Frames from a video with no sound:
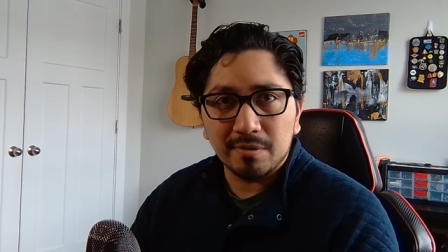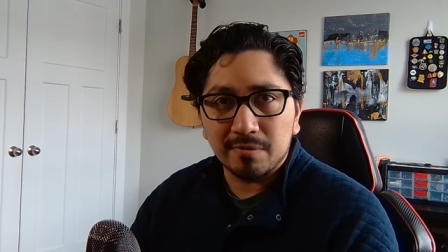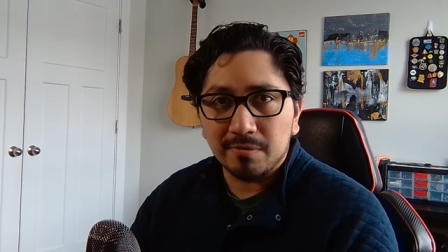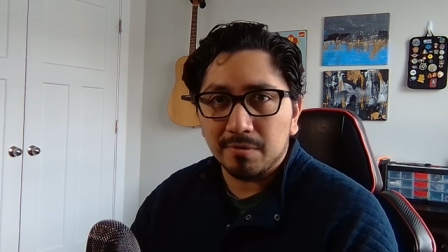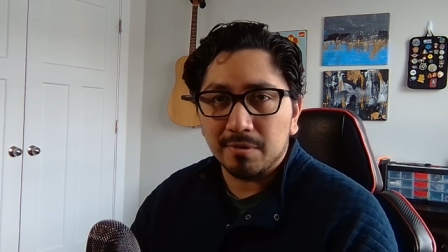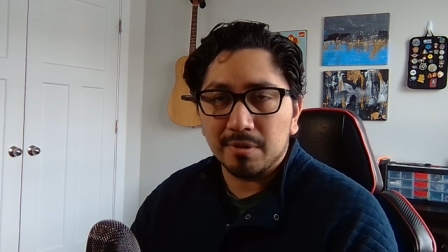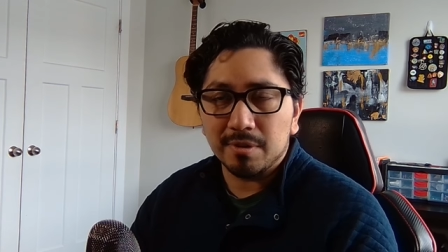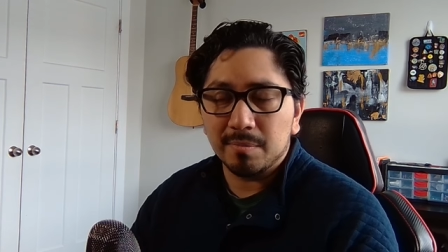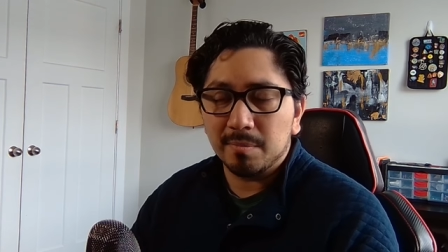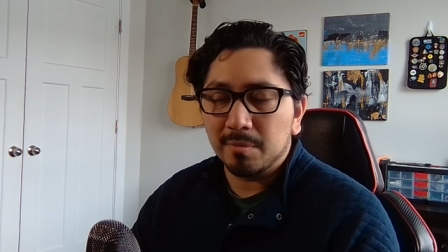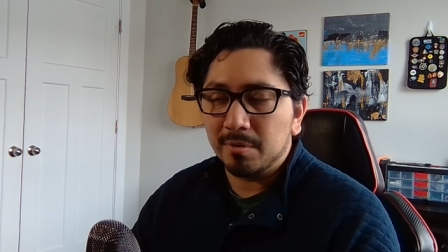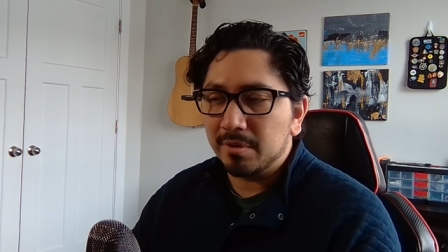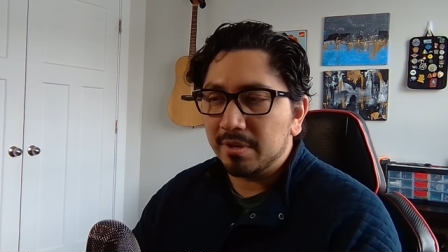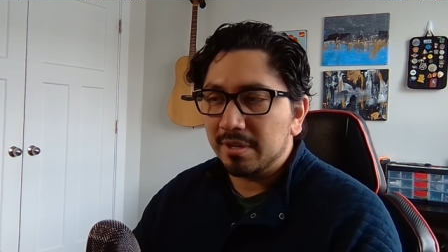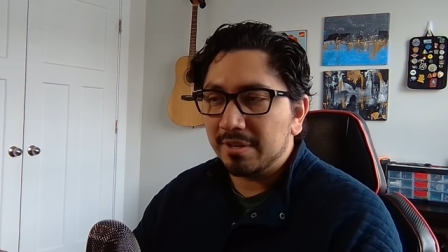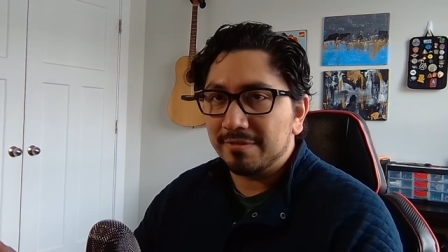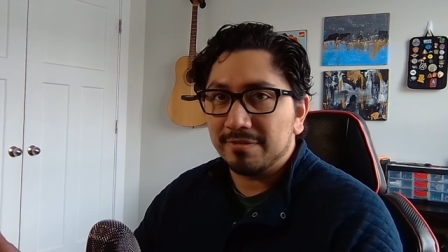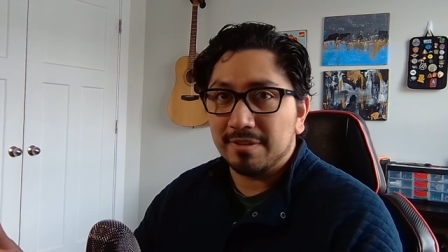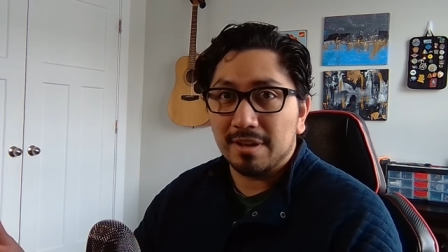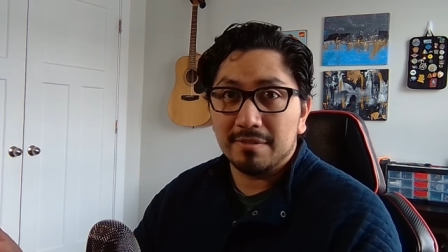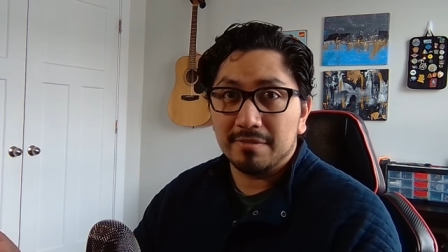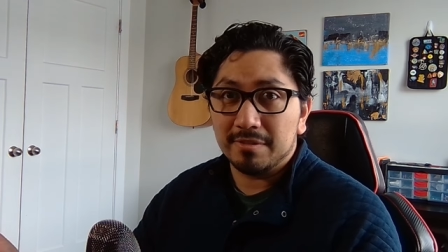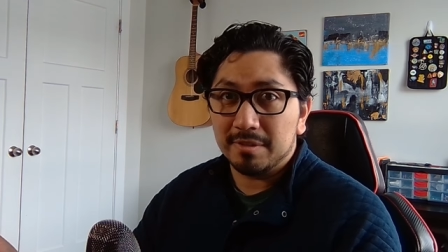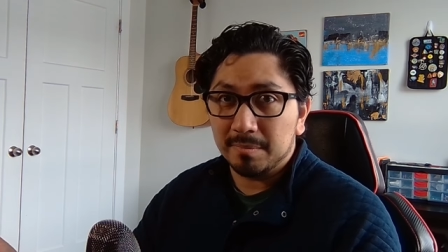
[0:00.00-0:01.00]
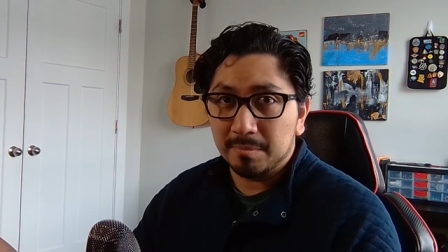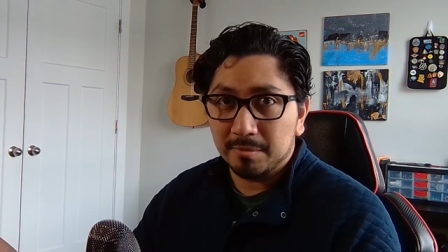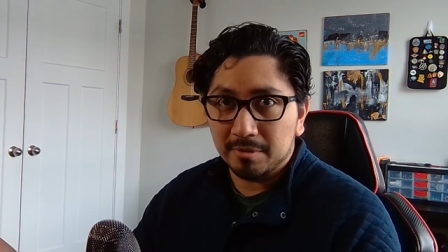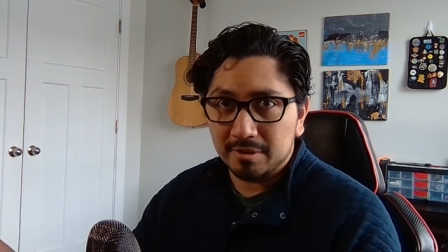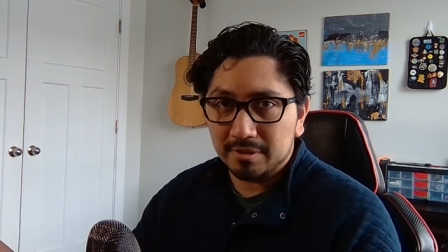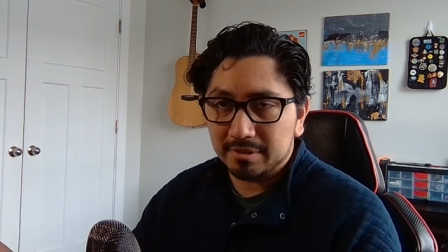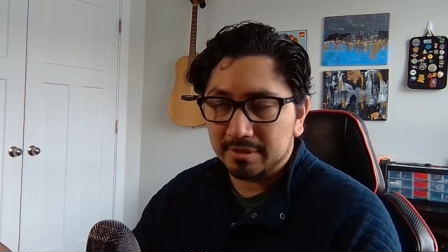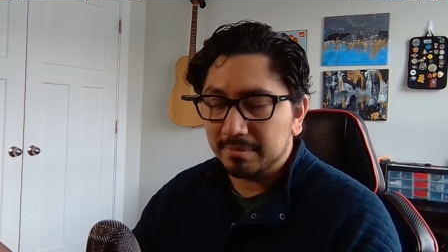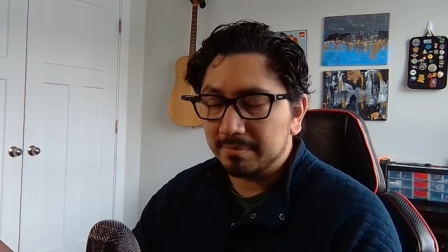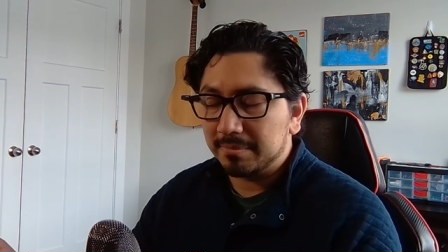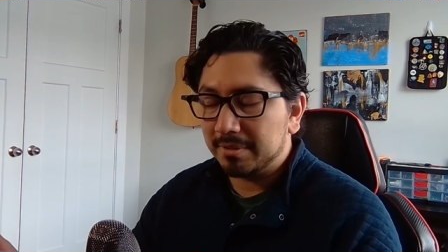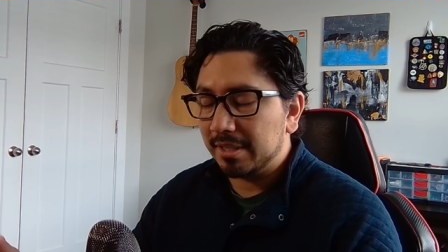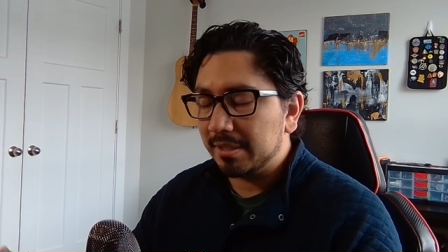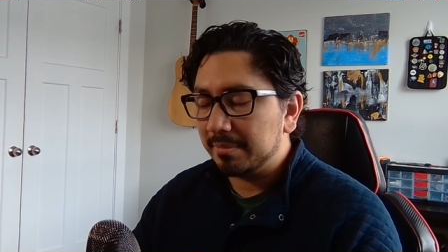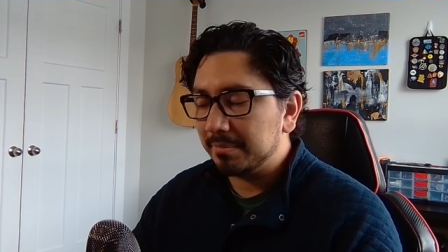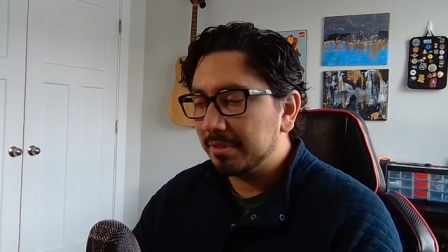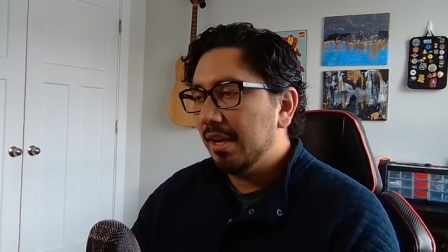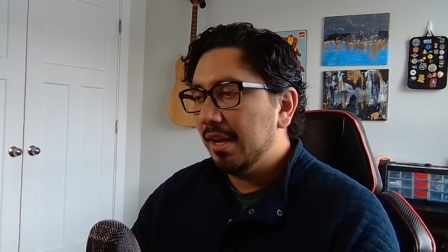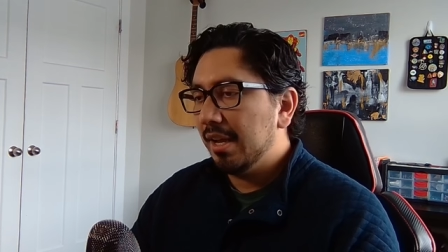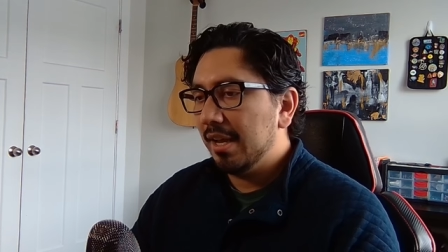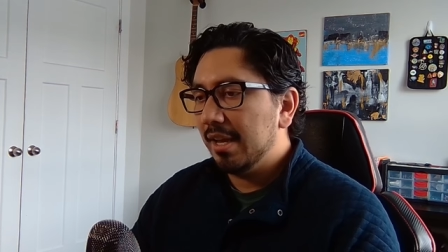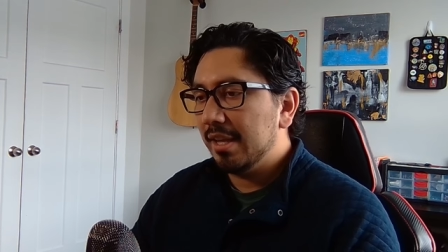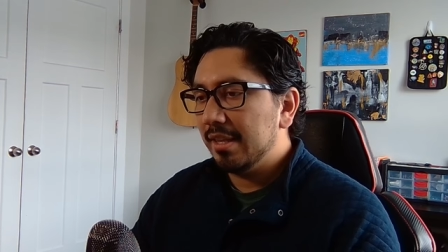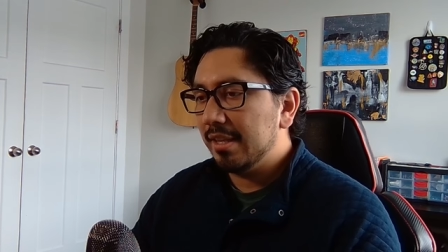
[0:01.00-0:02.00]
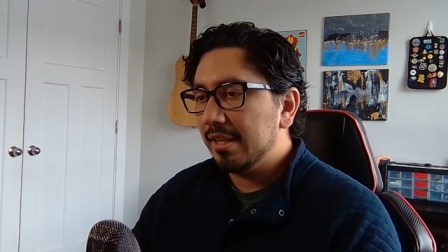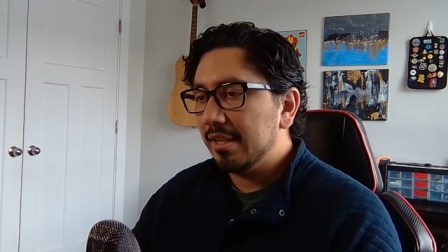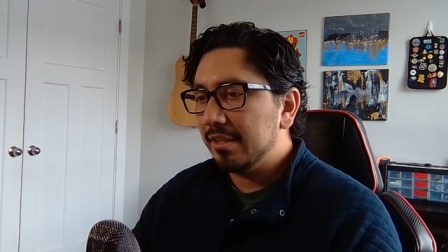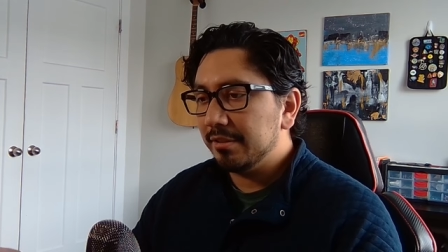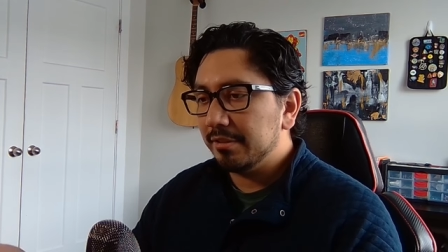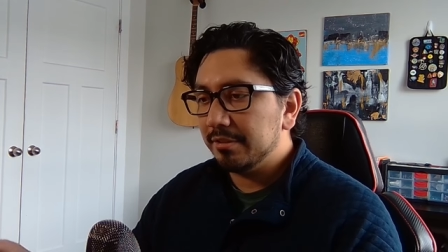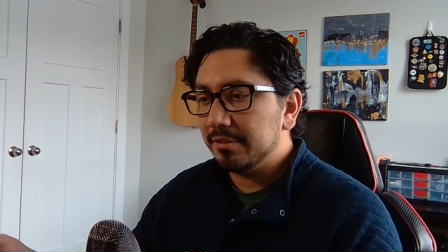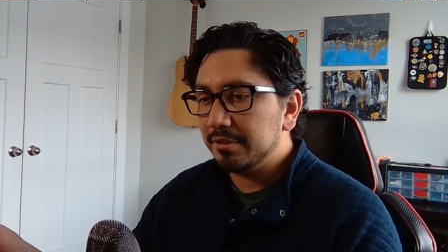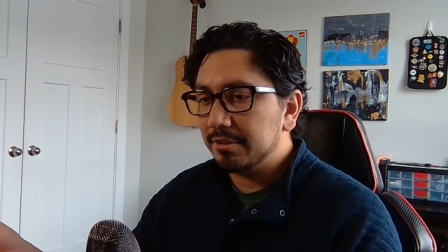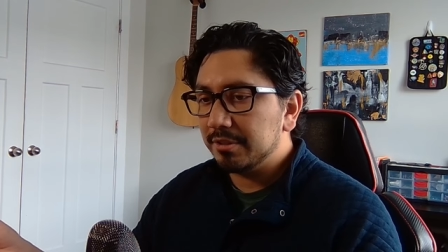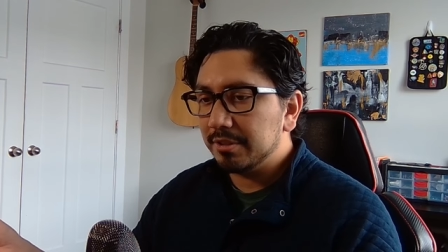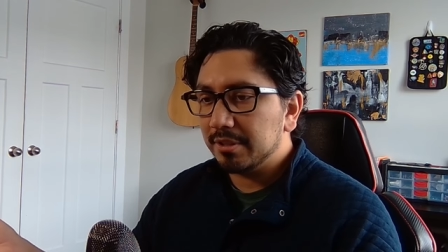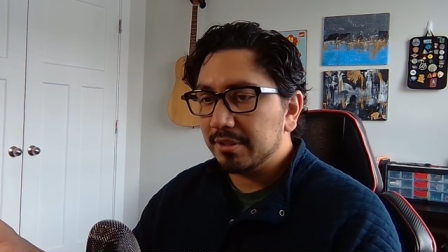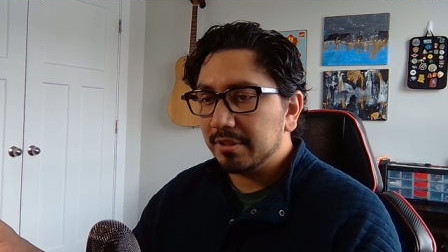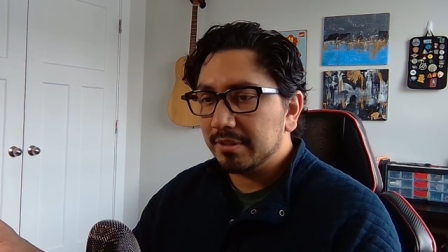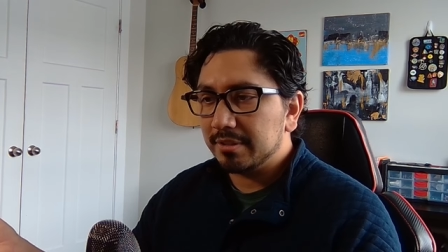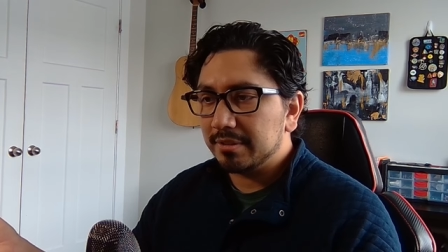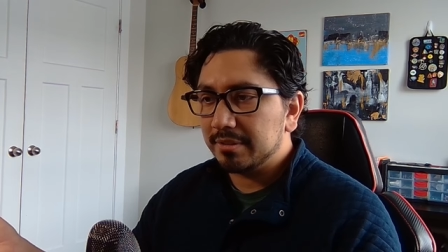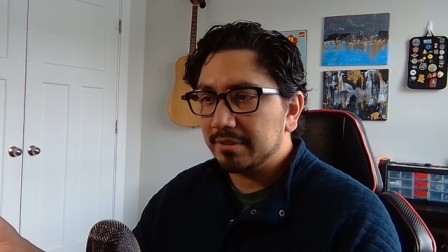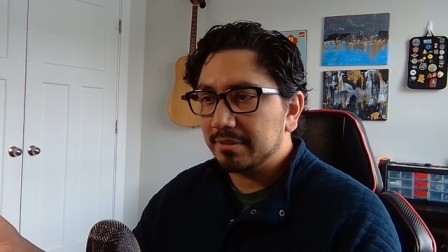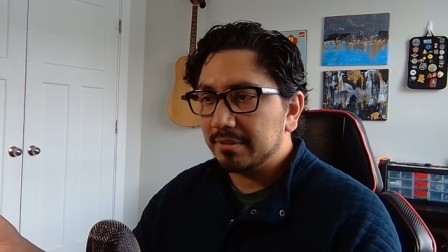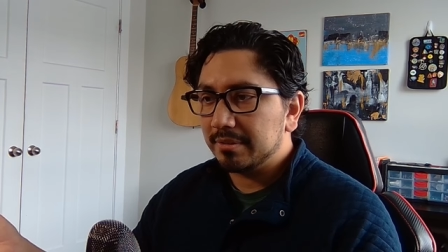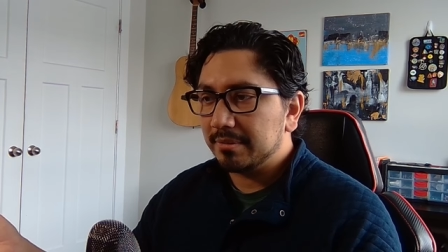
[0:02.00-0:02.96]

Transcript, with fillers: 4 in the morning, 5 in the morning sometimes, and then you just